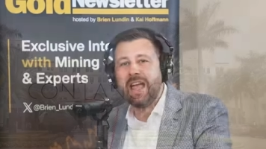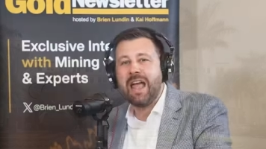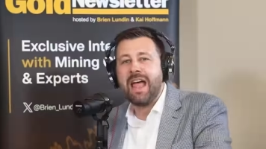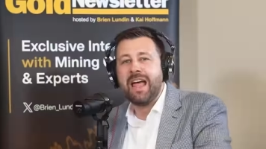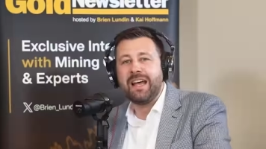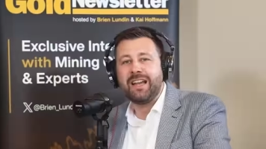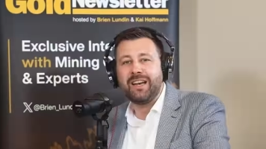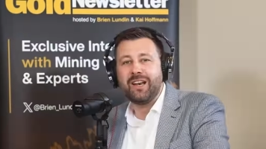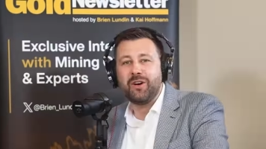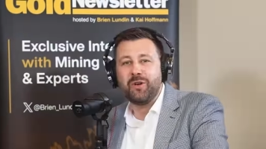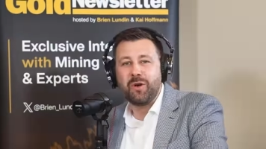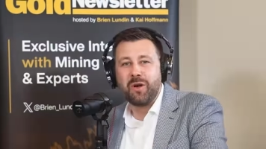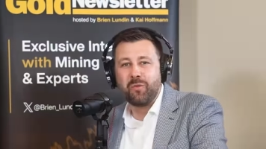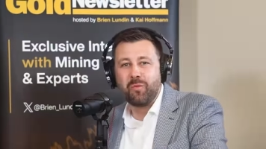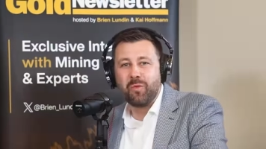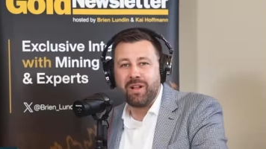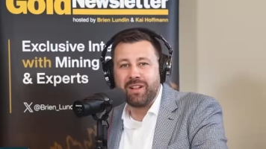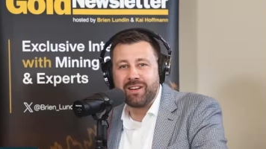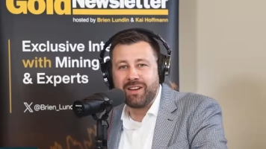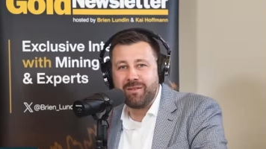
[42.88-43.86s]
Hello
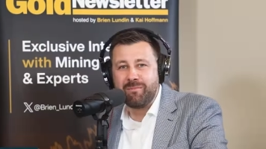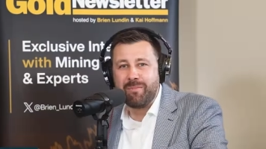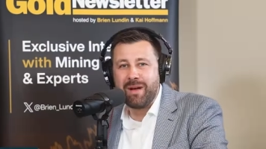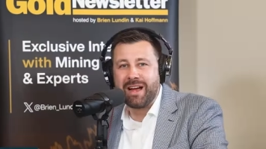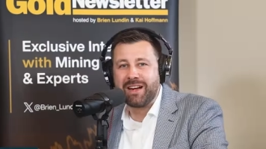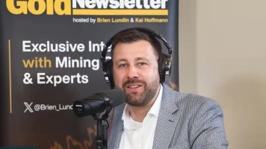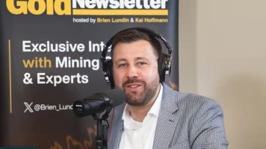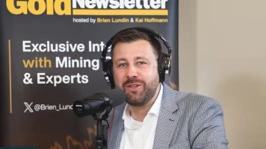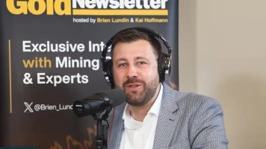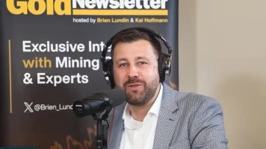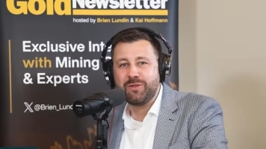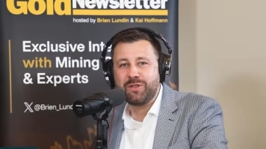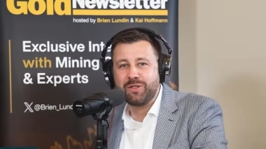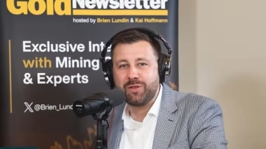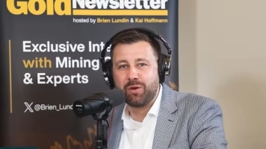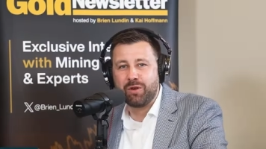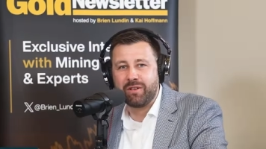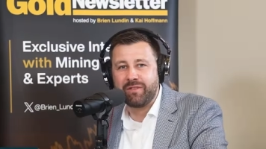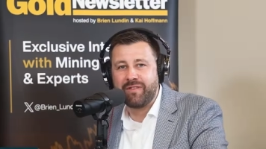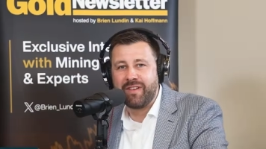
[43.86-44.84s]
and welcome back to
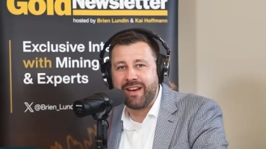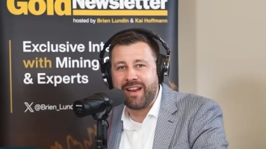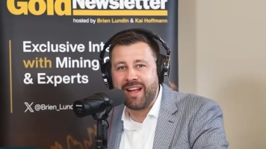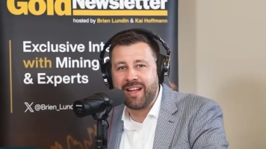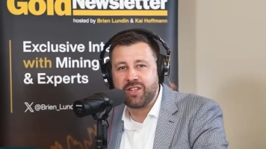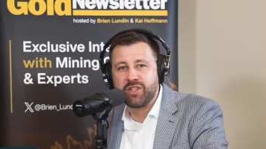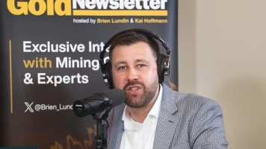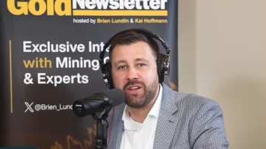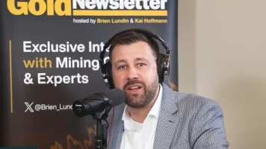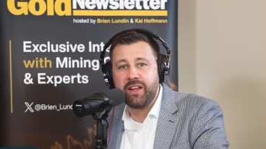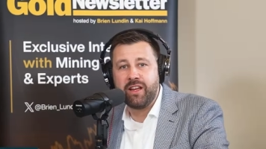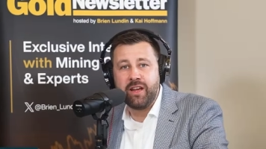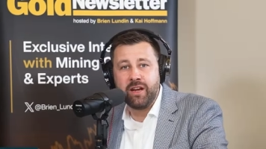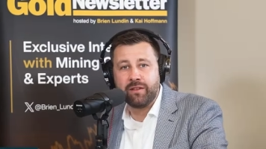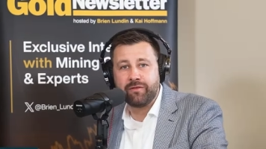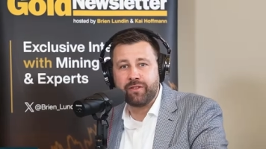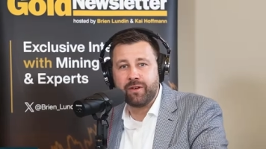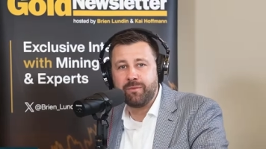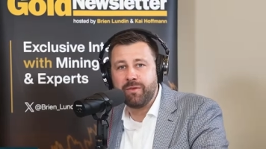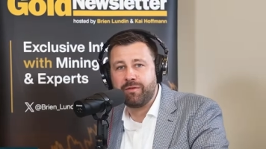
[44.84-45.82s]
Soar Financially,
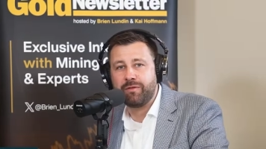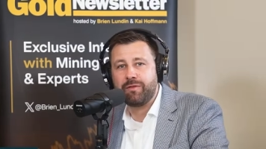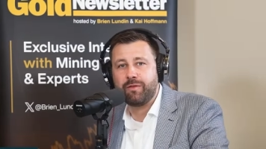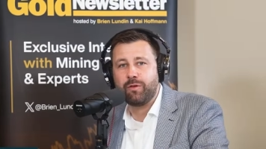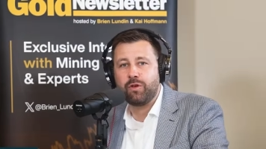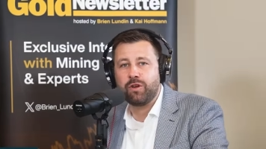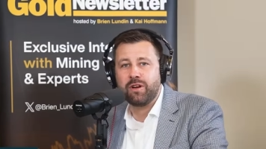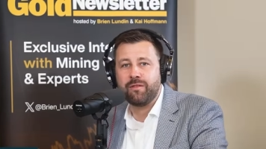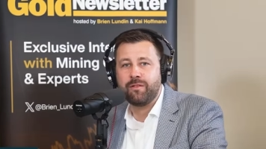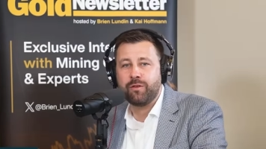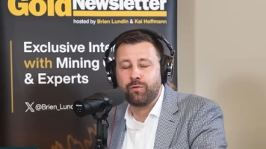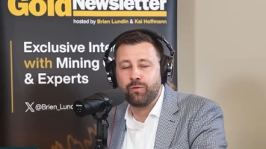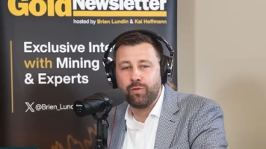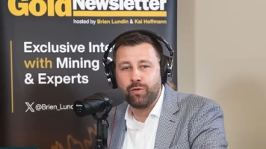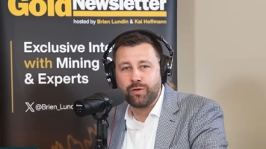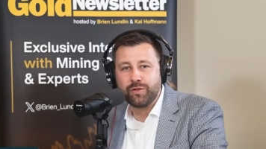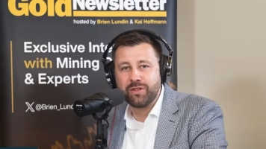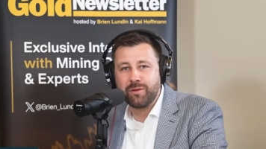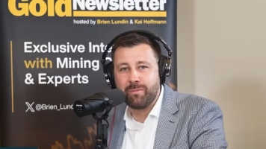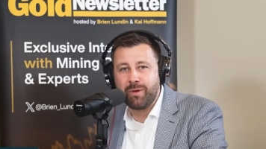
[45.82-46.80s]
here from the floor of the
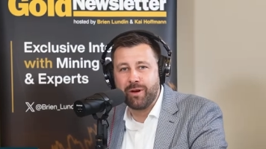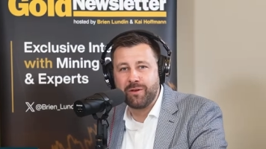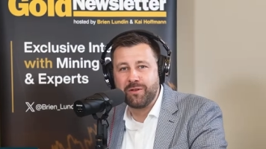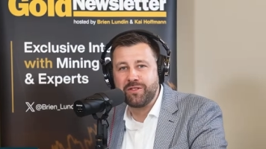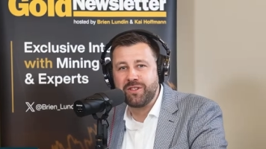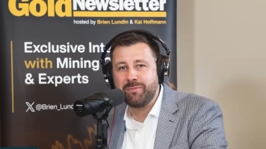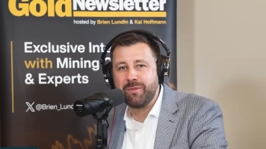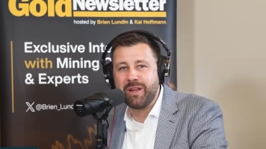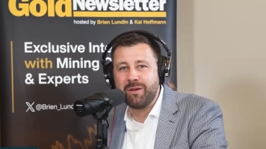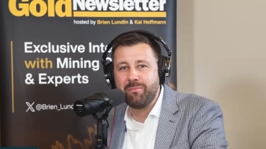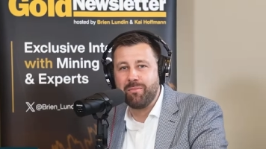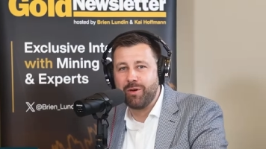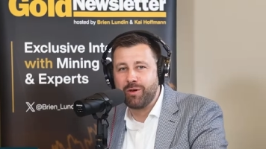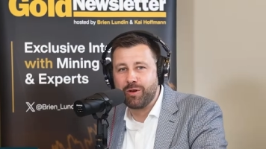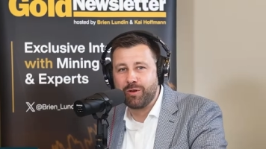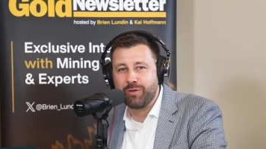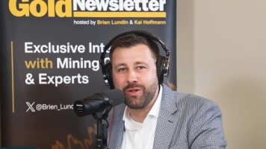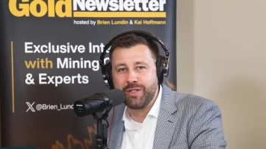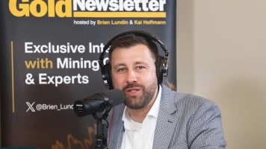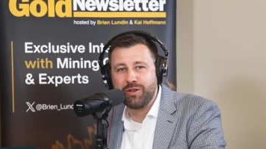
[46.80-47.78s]
Rule Symposium in
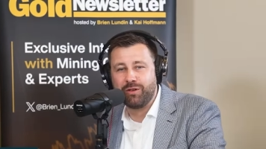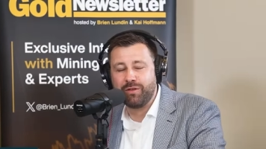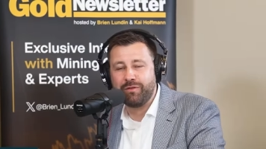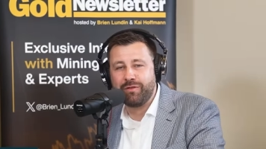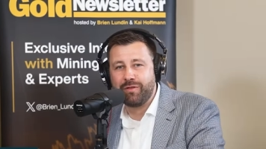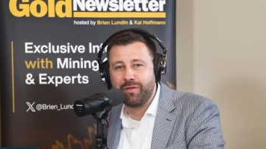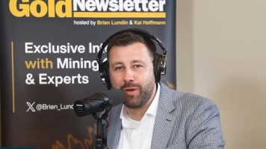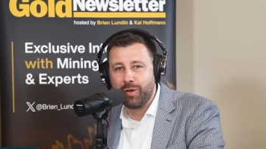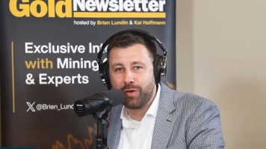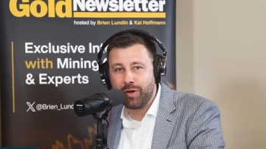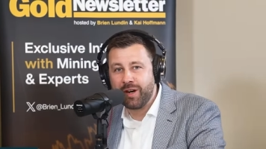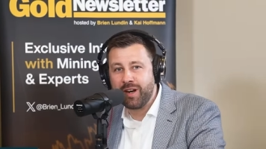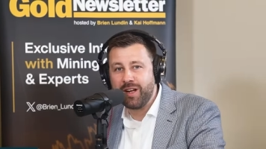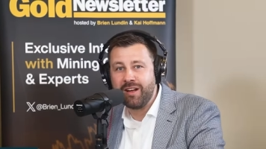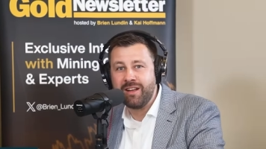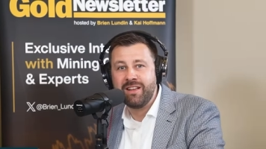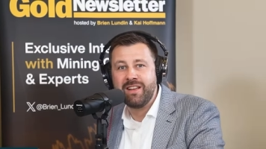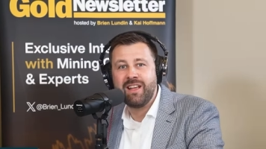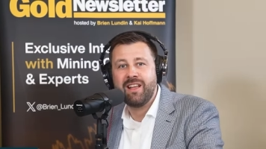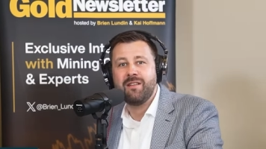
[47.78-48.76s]
Boca Raton, Florida.